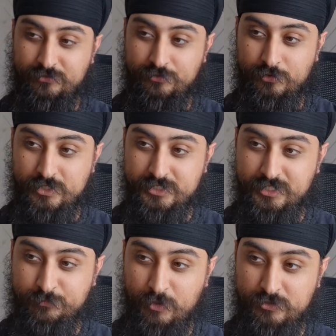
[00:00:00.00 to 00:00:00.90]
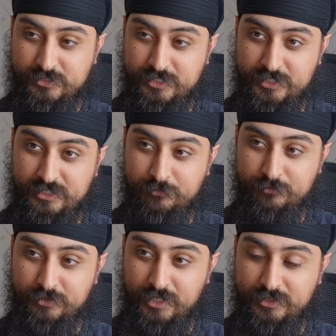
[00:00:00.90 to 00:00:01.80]
For us, I suppose
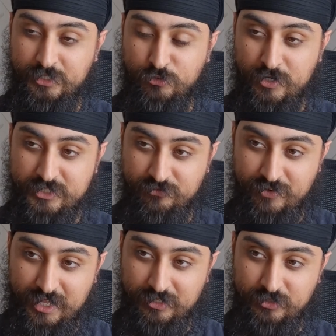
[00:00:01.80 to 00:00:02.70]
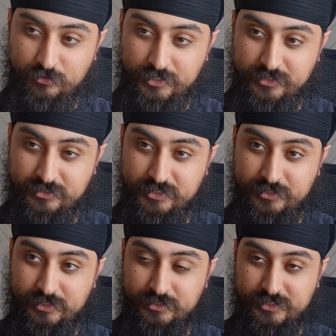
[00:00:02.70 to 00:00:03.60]
the greater value is
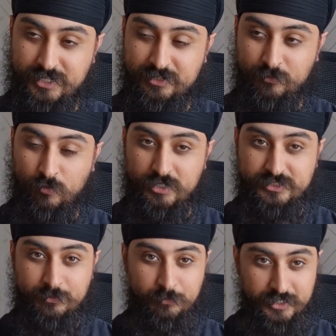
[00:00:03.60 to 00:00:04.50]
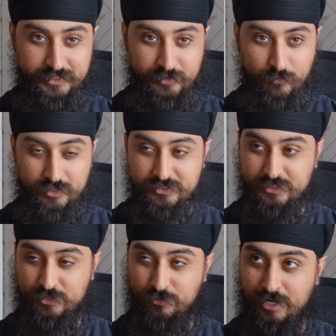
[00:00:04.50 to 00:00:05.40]
understanding what is the meaning, what is
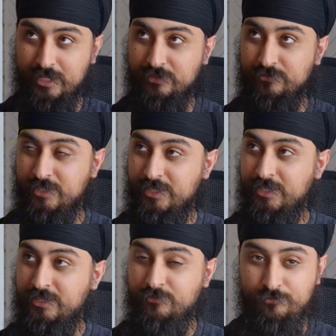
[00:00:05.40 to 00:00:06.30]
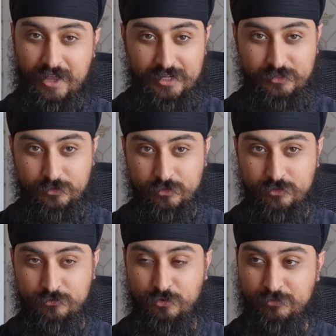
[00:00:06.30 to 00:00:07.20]
the derived value
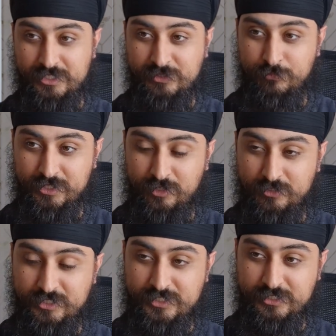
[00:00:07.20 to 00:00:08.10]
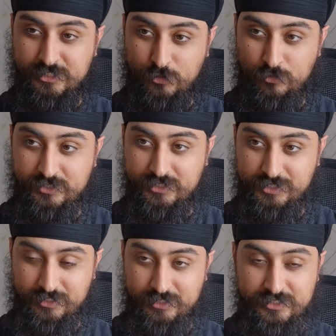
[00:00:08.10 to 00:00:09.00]
from these mythologies and stories and
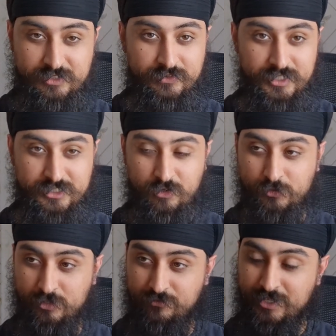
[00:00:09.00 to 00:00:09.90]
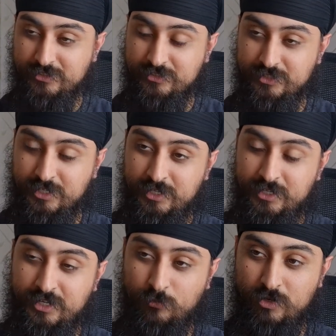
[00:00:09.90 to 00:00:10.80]
sakyas and even historical events.
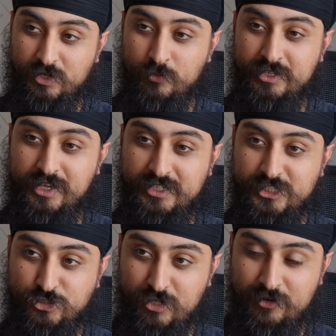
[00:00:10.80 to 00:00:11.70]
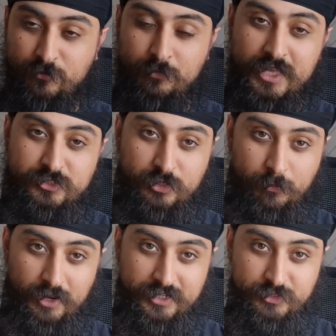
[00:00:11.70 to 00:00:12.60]
Like, what can we extract from that to
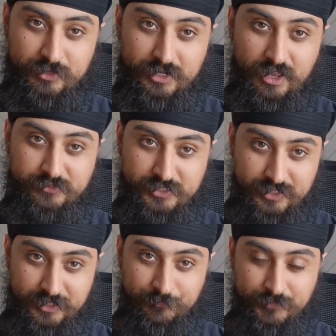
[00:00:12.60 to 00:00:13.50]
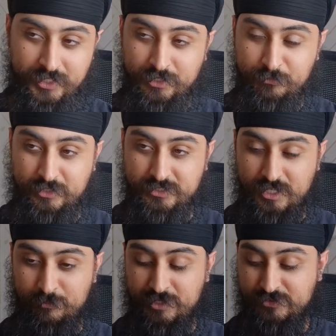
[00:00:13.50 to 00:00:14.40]
apply to our lives today?
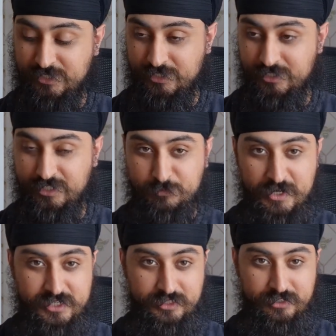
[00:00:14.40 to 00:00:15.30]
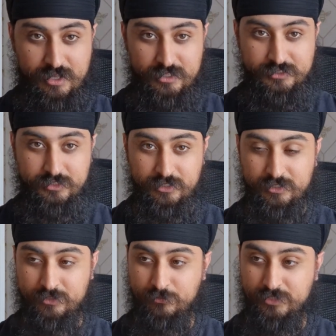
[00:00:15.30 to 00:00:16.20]
Because I believe Sakya, especially the Khalsa
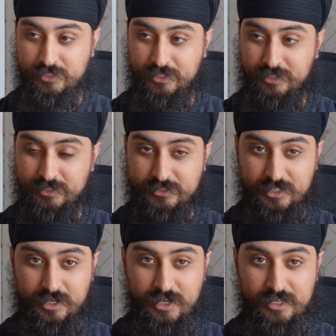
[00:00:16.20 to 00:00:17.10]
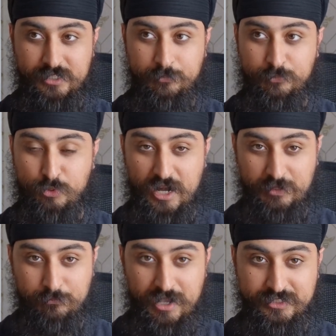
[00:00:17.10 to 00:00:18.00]
within it, is a highly
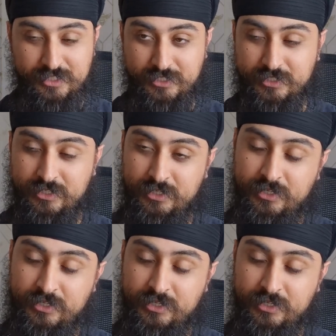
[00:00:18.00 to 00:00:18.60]
pragmatic